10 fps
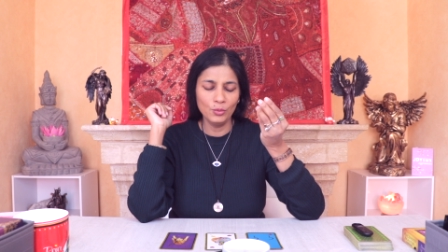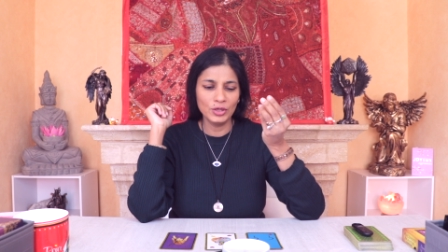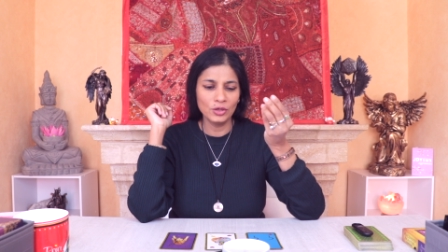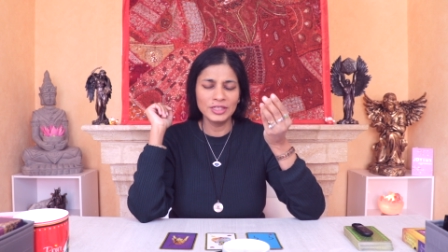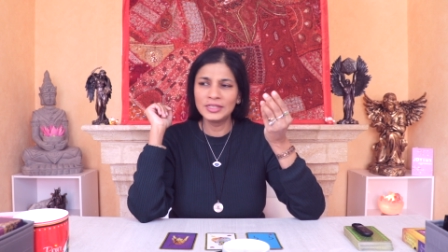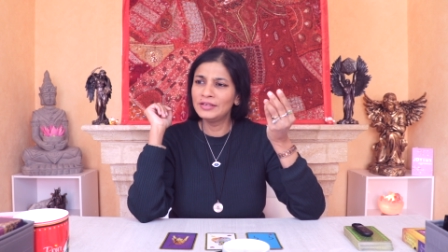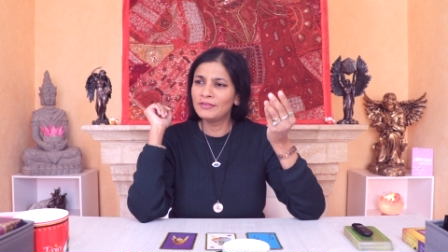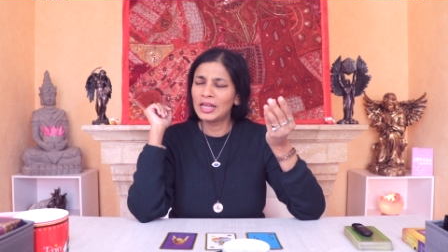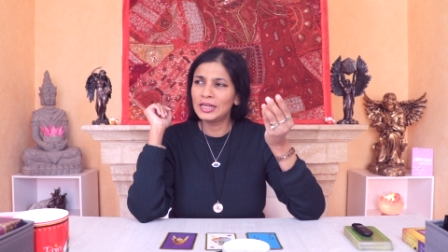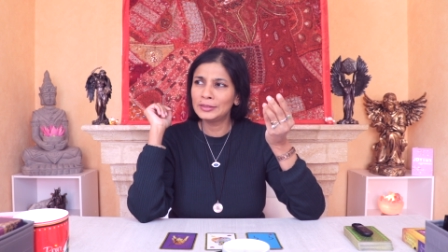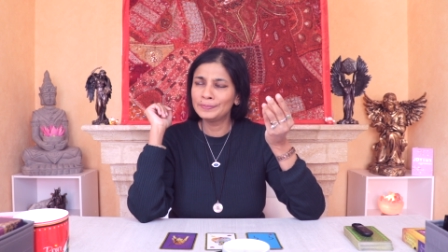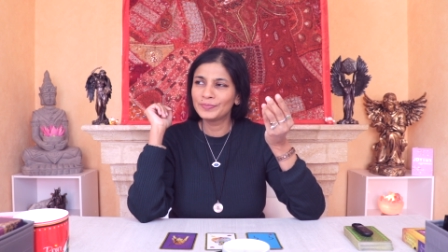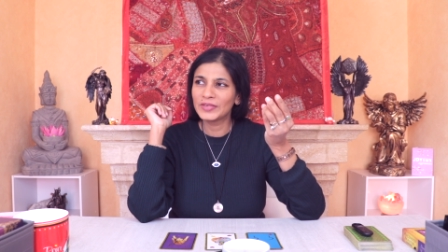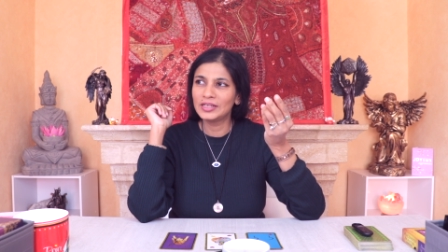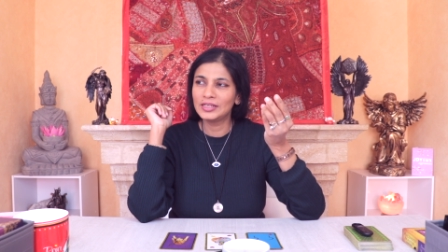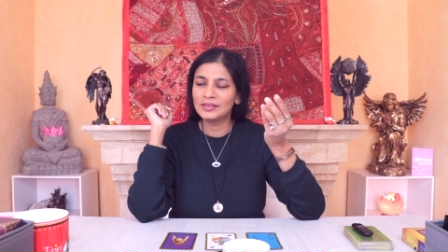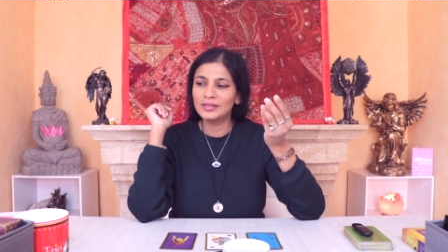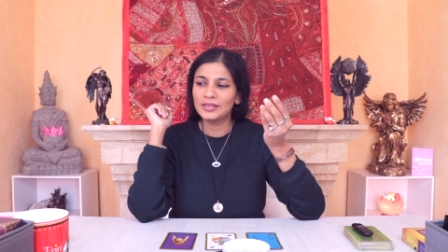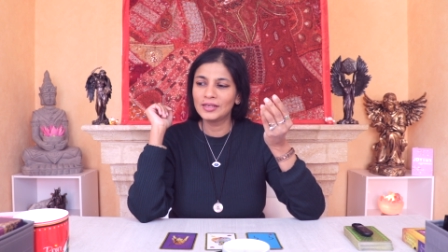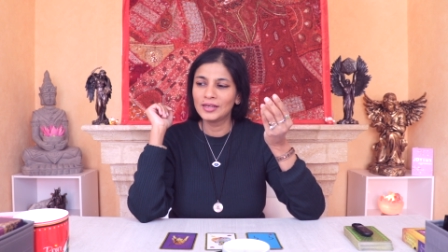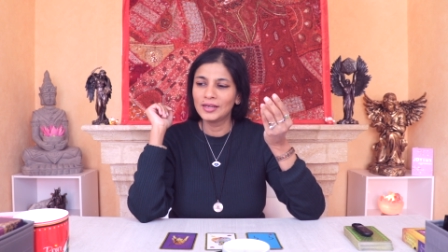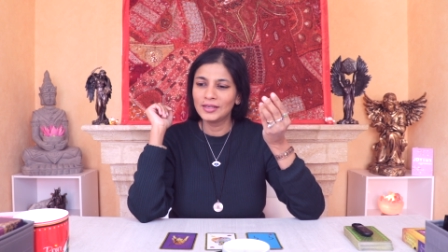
call it nivala in Hindi.